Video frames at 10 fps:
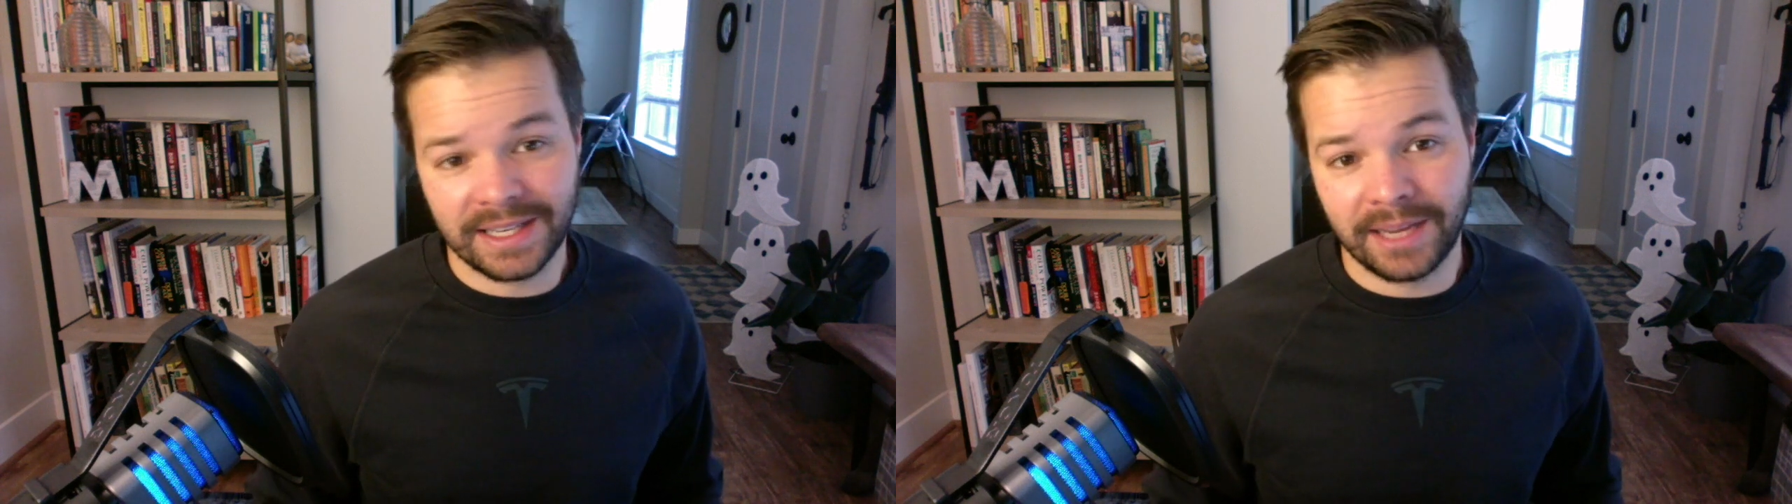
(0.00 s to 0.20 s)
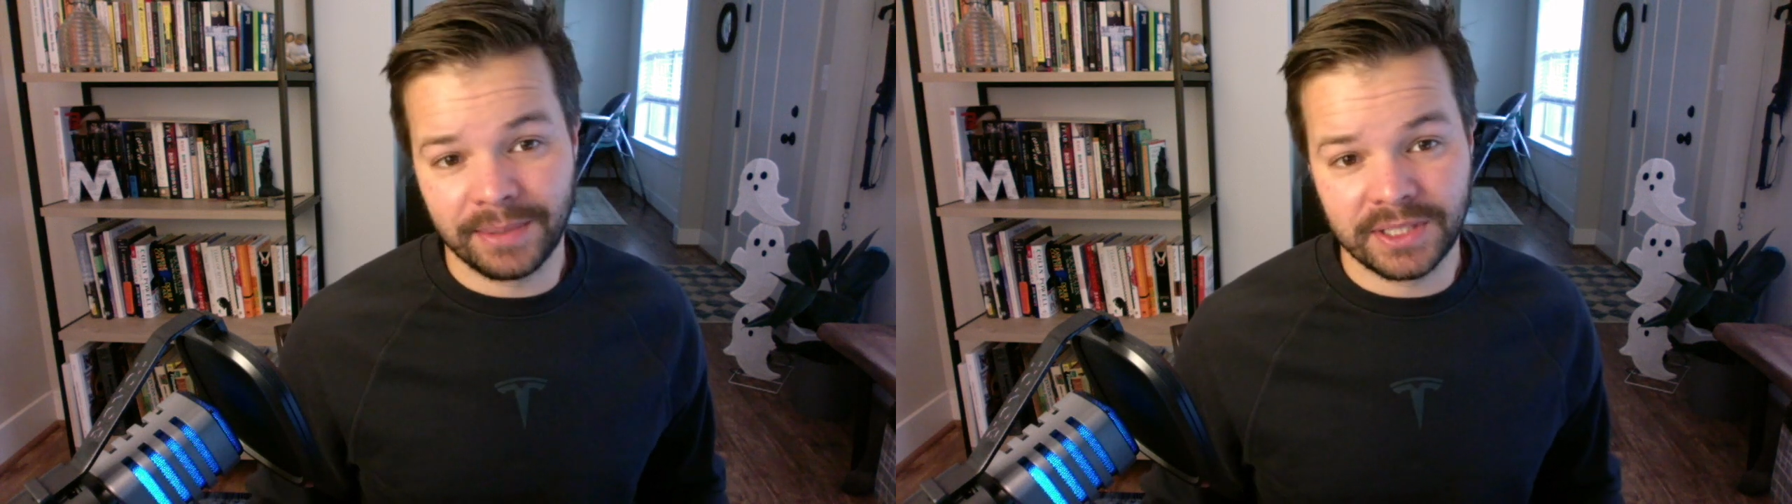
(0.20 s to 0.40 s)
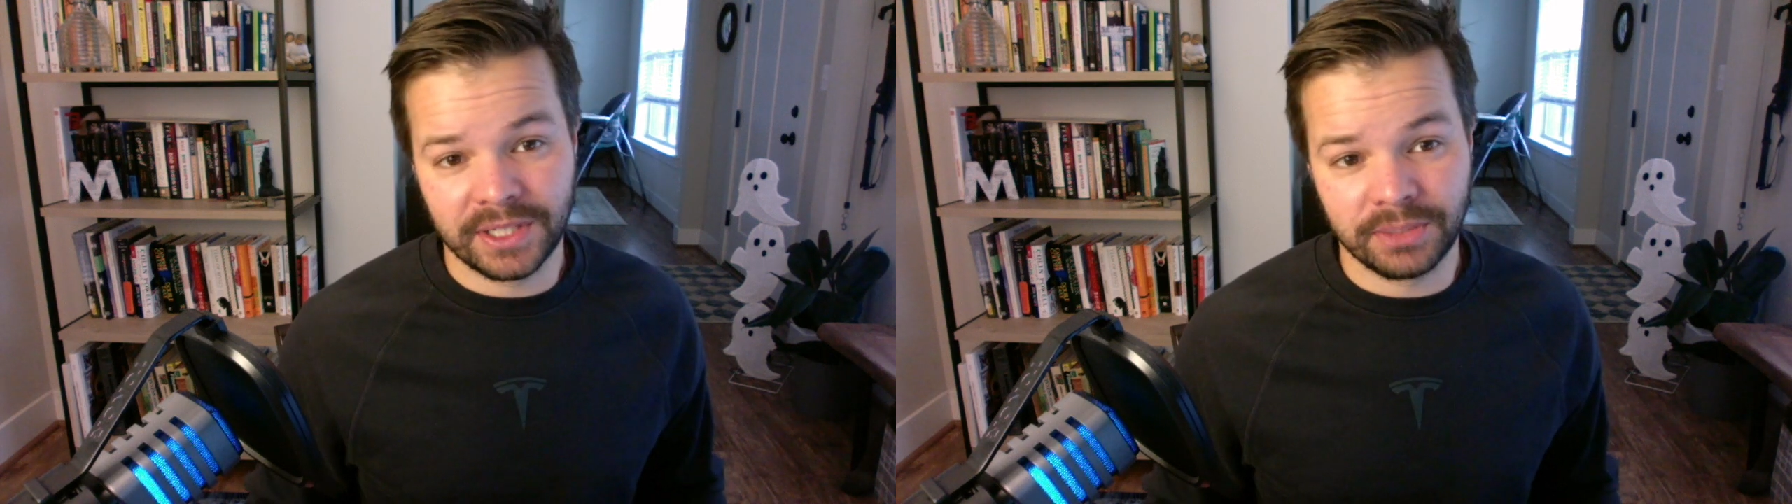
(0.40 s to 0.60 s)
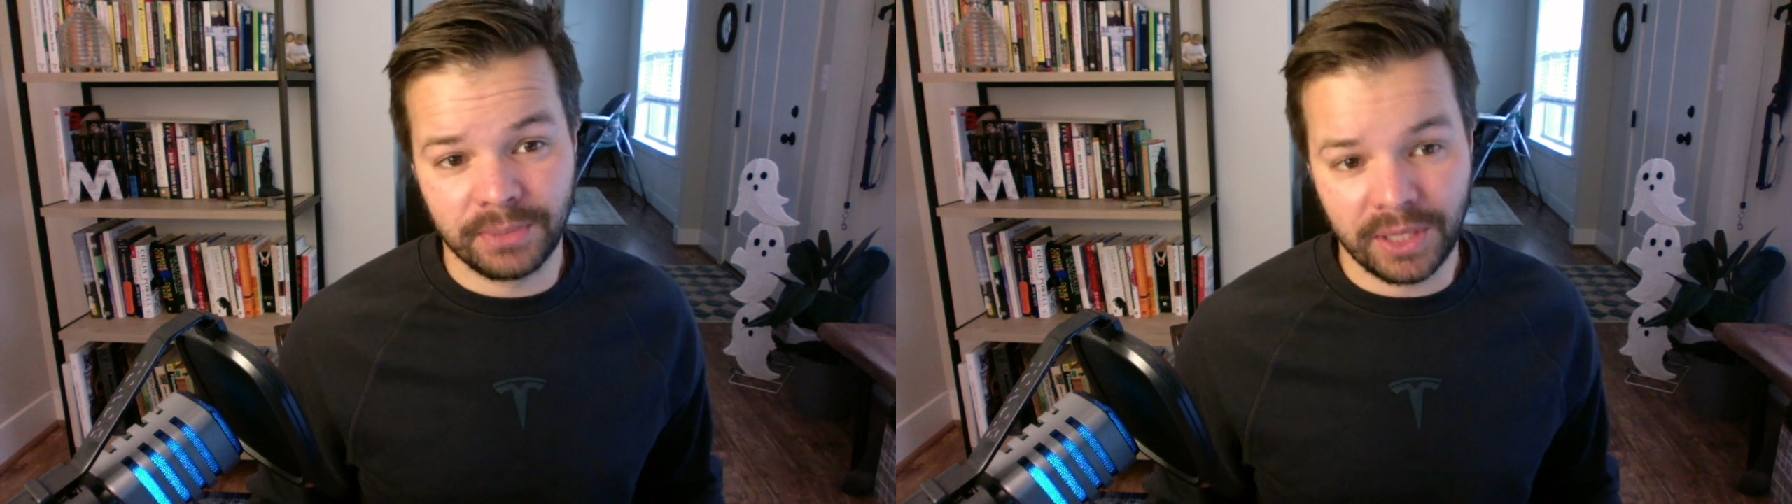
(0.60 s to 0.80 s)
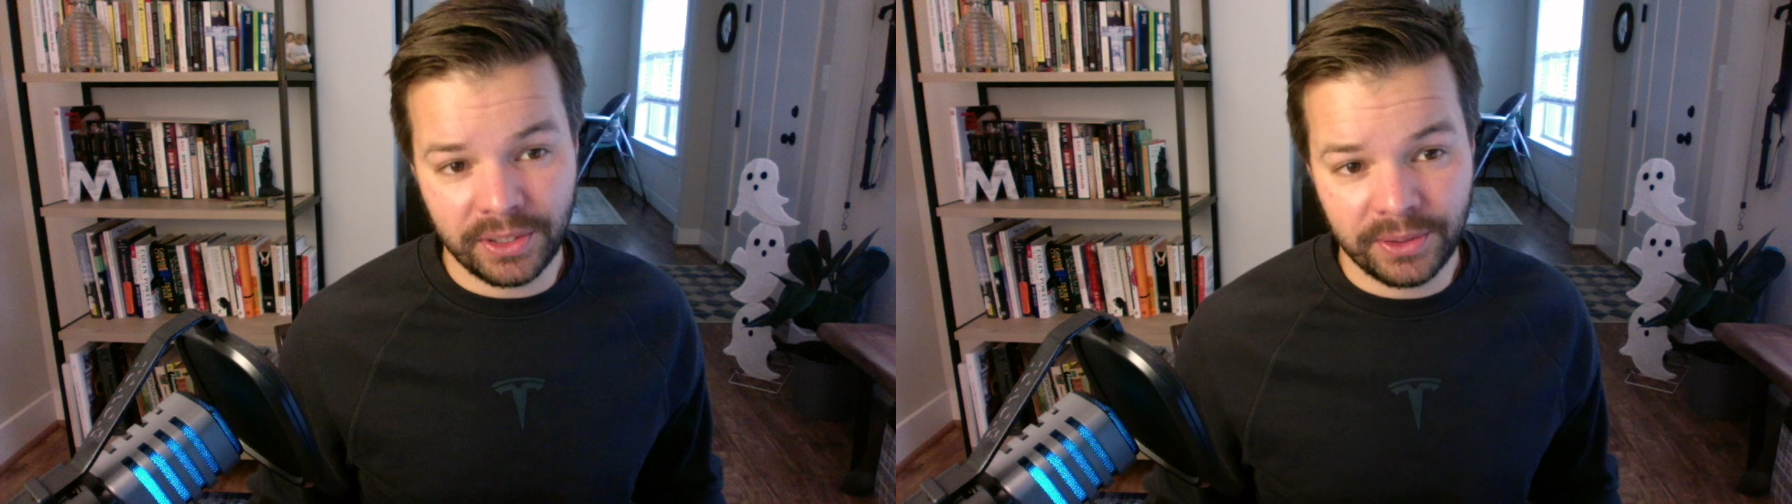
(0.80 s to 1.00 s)
comment
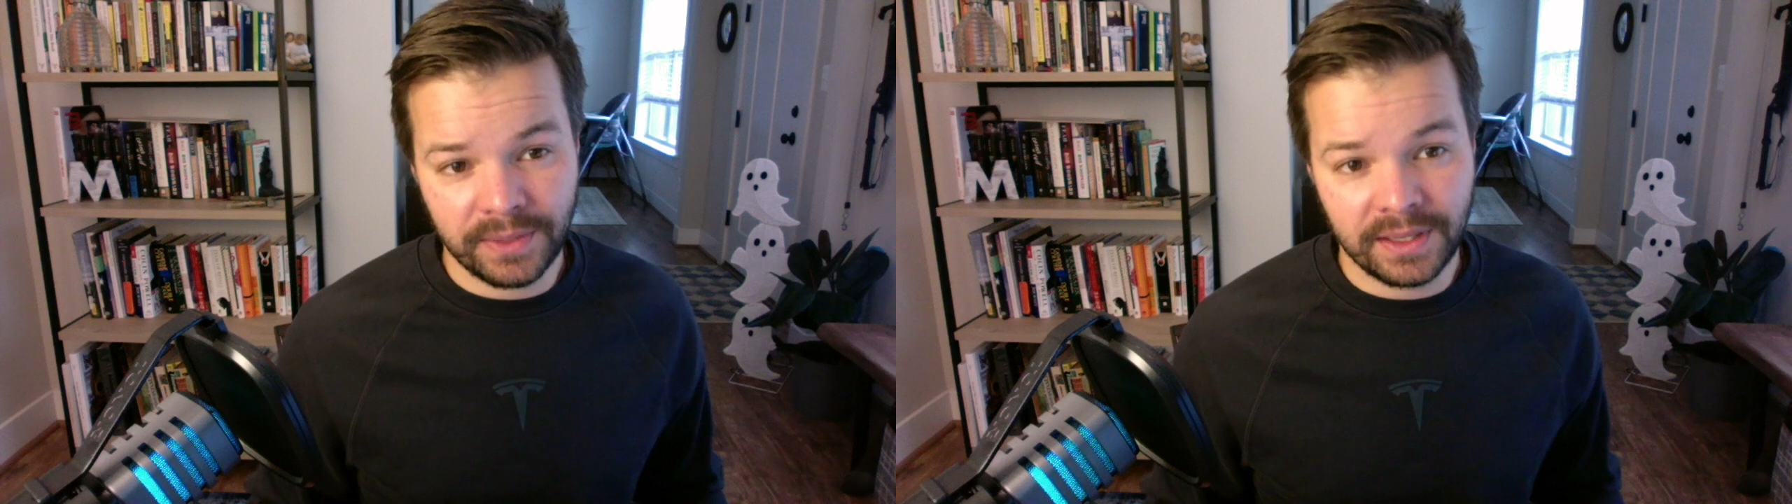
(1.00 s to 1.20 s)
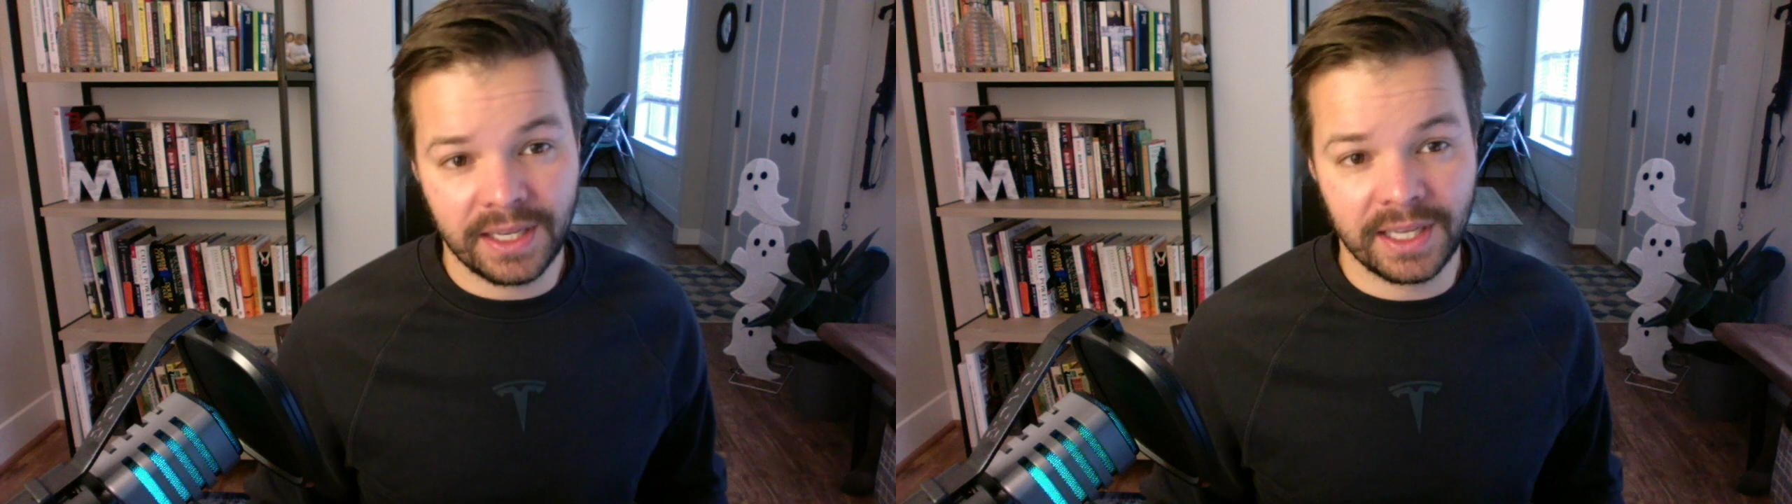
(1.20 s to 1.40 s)
section below.